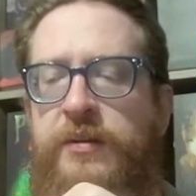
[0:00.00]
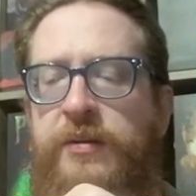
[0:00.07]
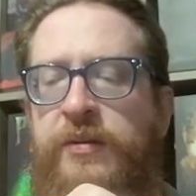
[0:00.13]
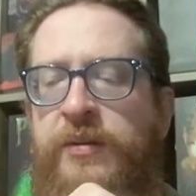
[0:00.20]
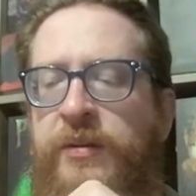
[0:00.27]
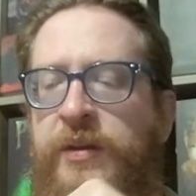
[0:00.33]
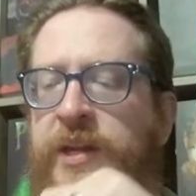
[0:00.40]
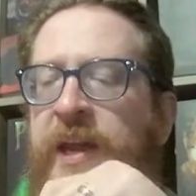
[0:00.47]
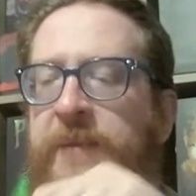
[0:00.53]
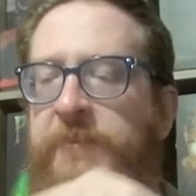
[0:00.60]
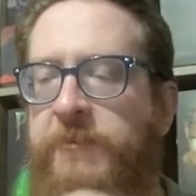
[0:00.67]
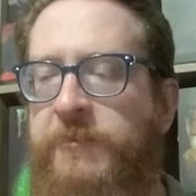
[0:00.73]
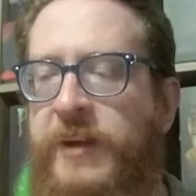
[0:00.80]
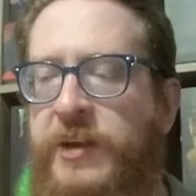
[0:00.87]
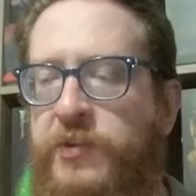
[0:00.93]
or Game
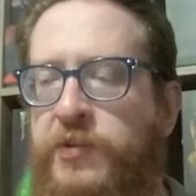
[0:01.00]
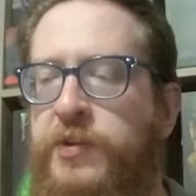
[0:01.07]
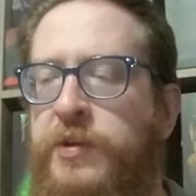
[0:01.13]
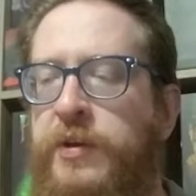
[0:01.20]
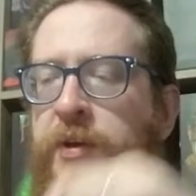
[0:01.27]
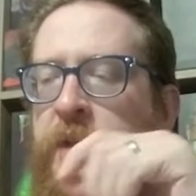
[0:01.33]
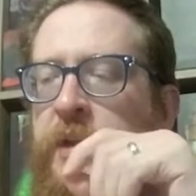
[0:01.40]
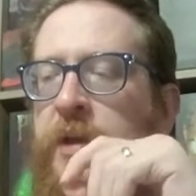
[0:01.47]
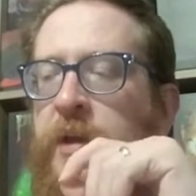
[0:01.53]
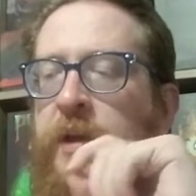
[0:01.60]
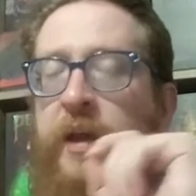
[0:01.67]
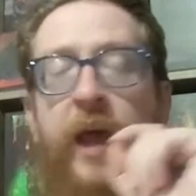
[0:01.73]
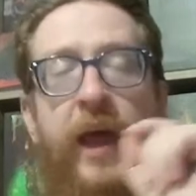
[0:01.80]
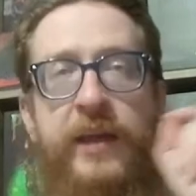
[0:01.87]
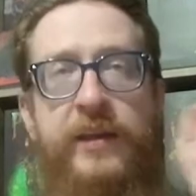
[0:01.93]
Found.
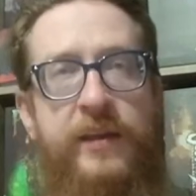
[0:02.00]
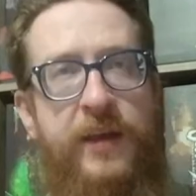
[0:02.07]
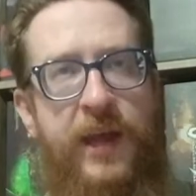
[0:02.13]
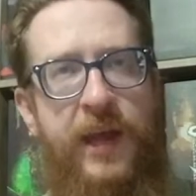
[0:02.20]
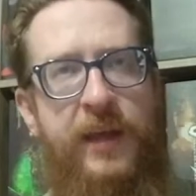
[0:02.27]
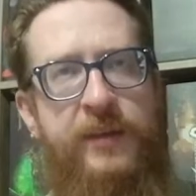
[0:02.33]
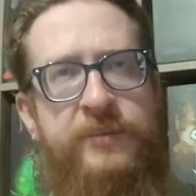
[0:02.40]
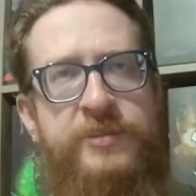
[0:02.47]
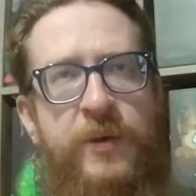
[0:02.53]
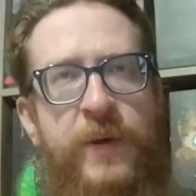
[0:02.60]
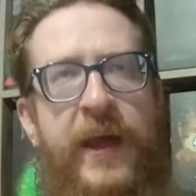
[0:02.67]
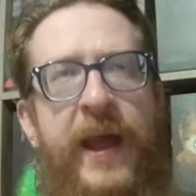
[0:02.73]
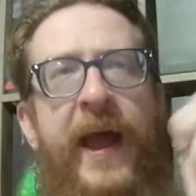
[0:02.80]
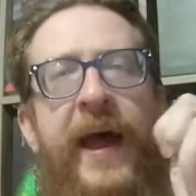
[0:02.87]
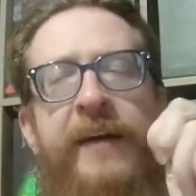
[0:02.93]
So I
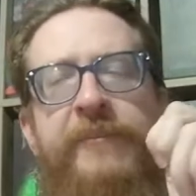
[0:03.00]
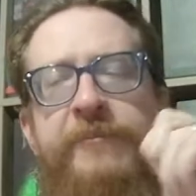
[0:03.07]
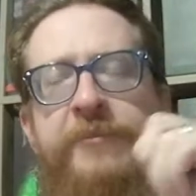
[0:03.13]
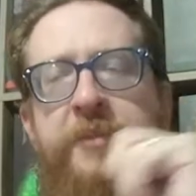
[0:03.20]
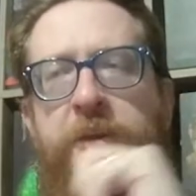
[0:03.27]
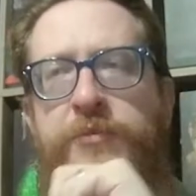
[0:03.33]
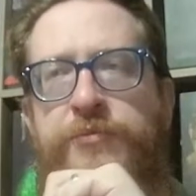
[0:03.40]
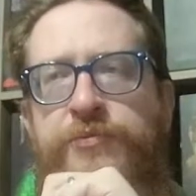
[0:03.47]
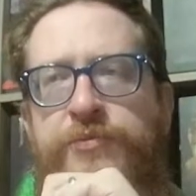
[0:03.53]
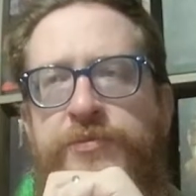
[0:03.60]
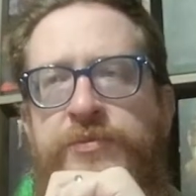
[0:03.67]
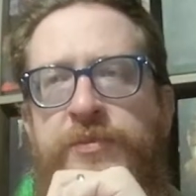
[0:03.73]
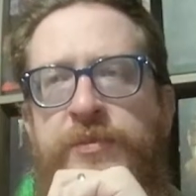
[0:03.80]
have those